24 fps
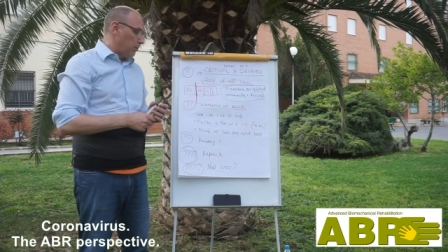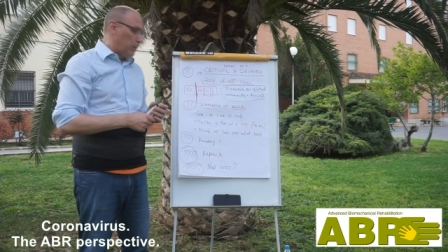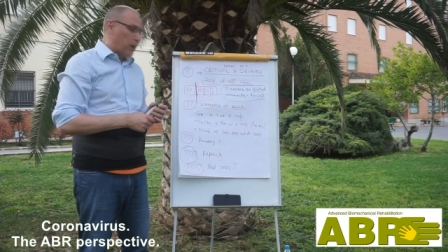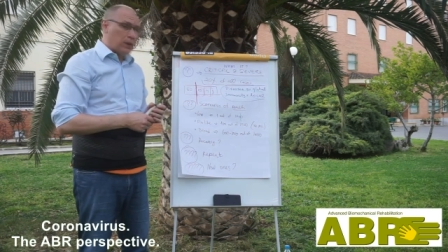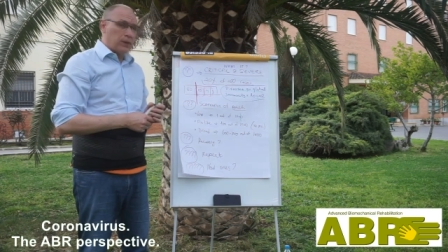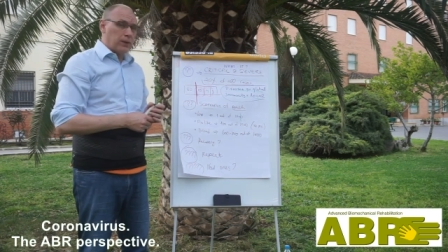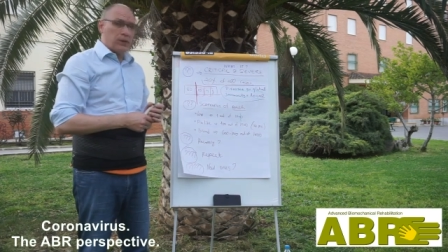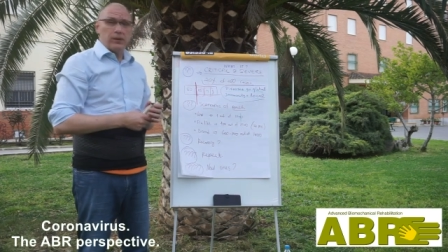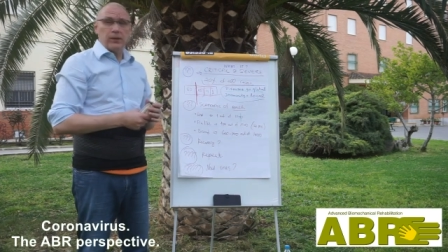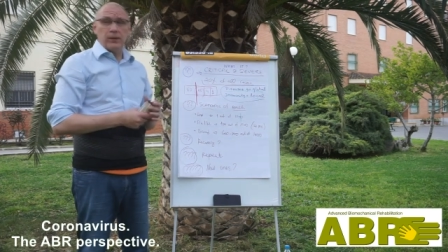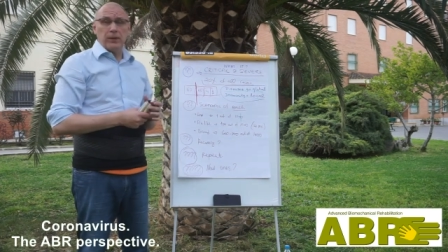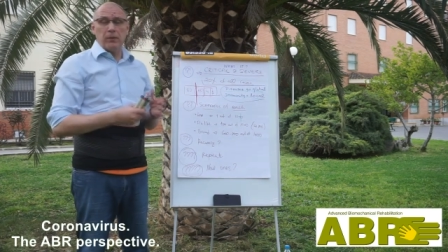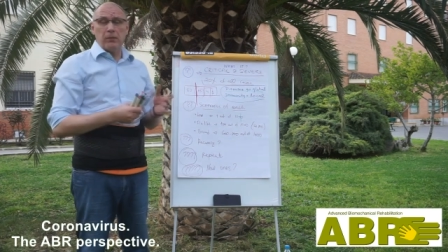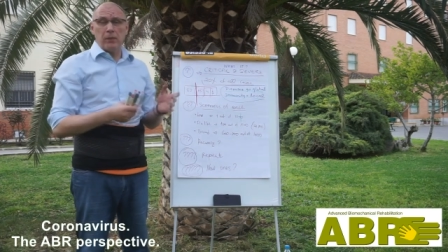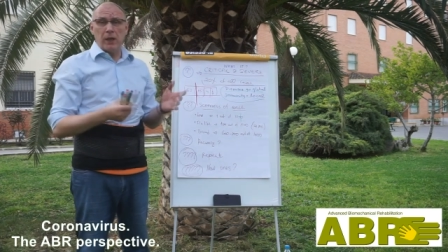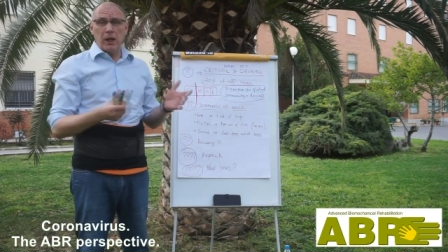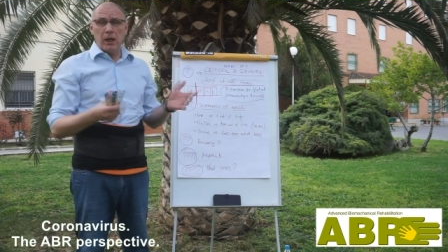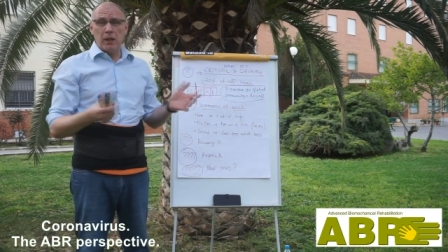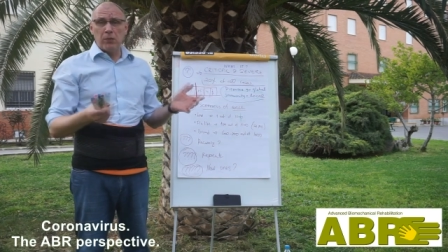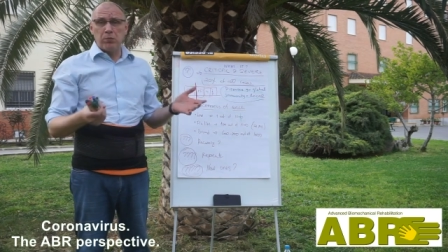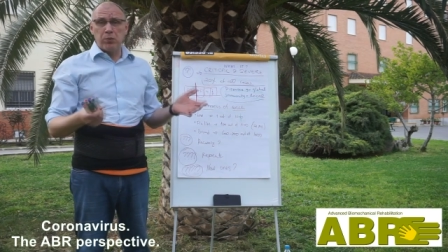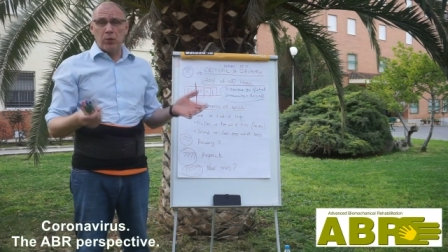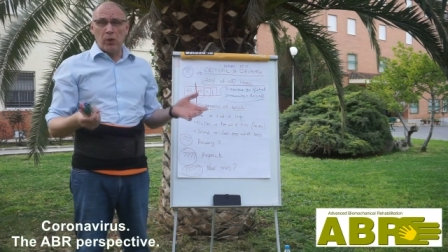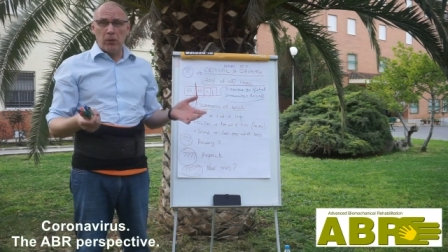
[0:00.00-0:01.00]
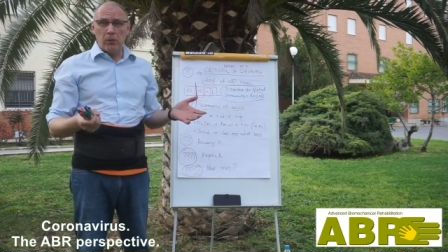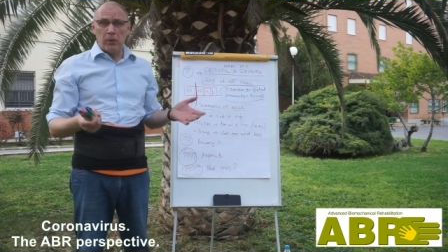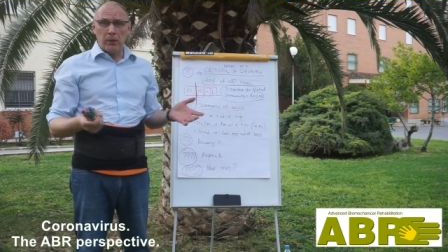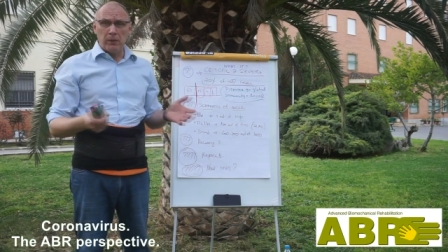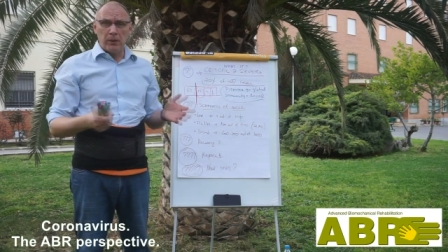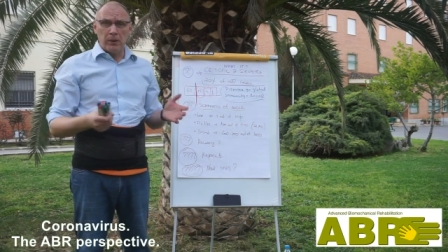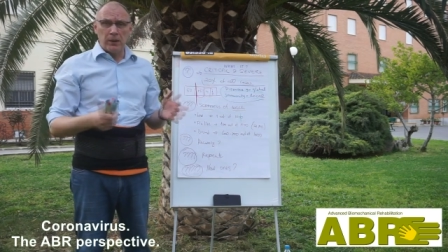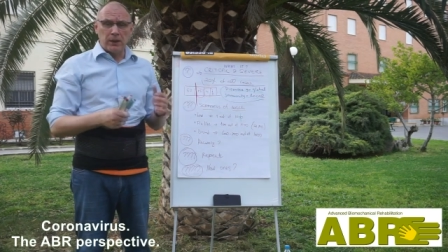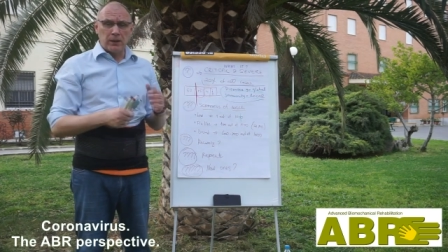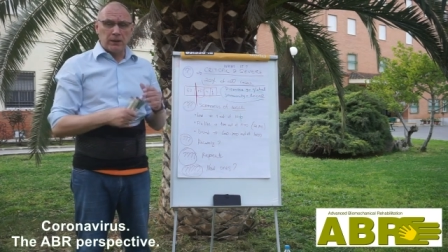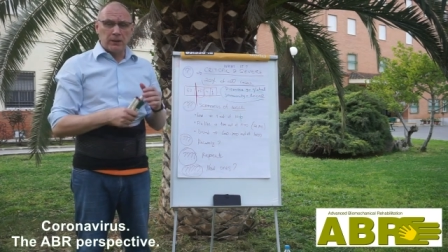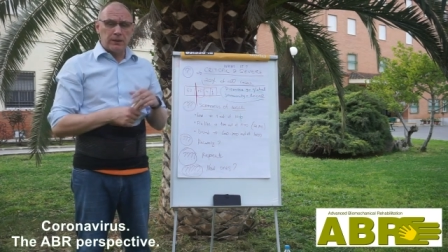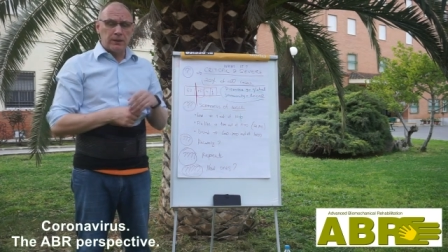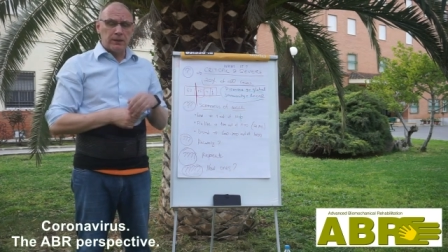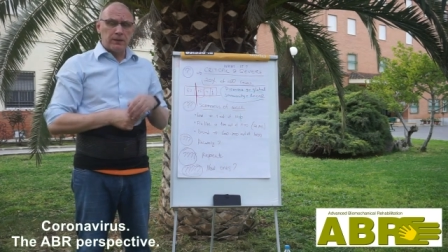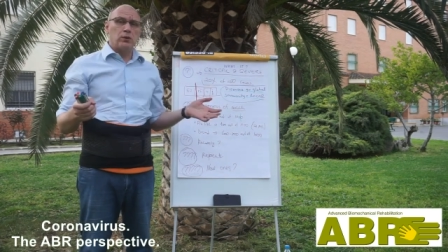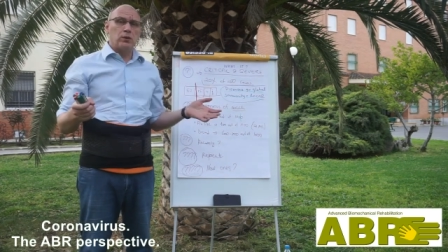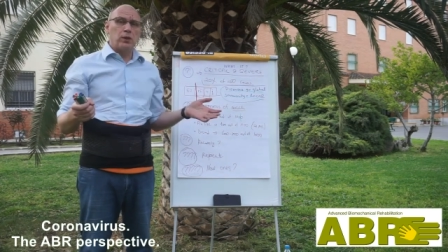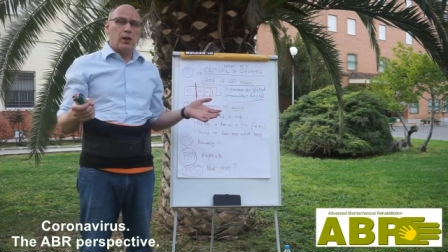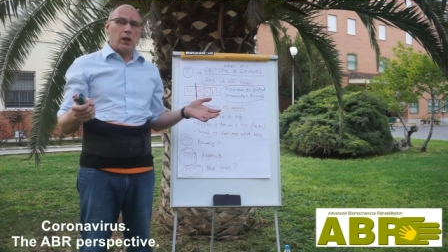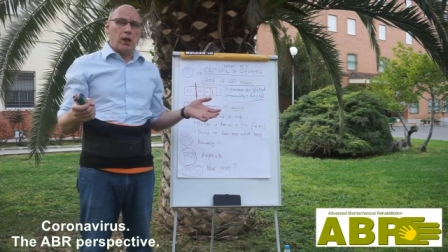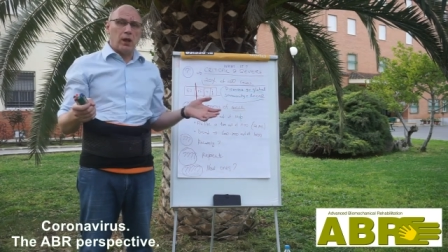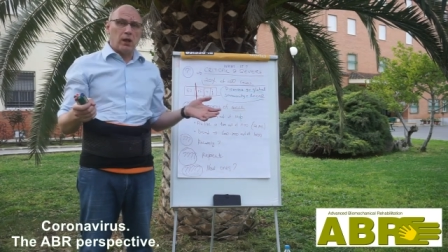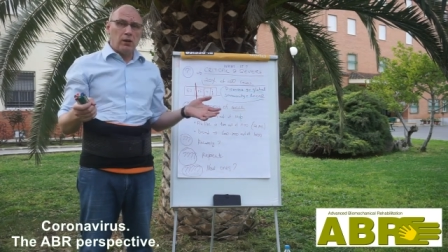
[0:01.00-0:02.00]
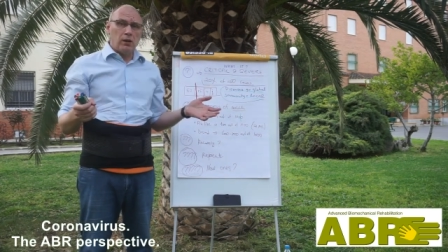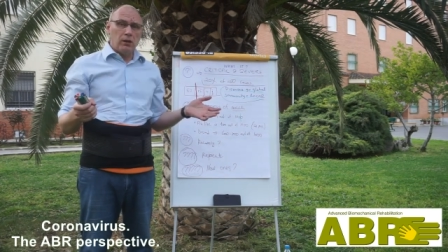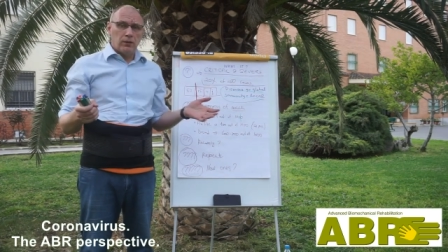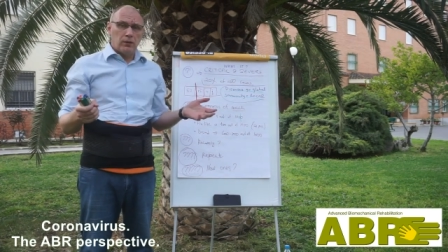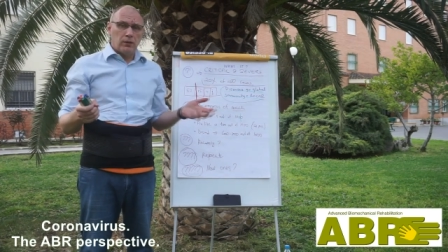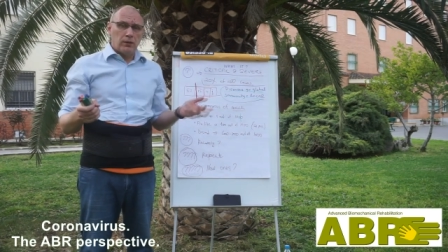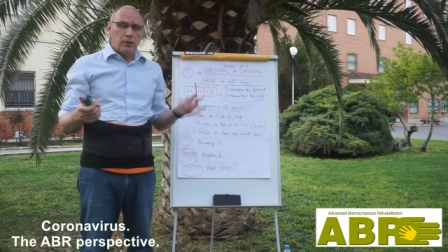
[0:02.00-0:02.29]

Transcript: But the main problem is they,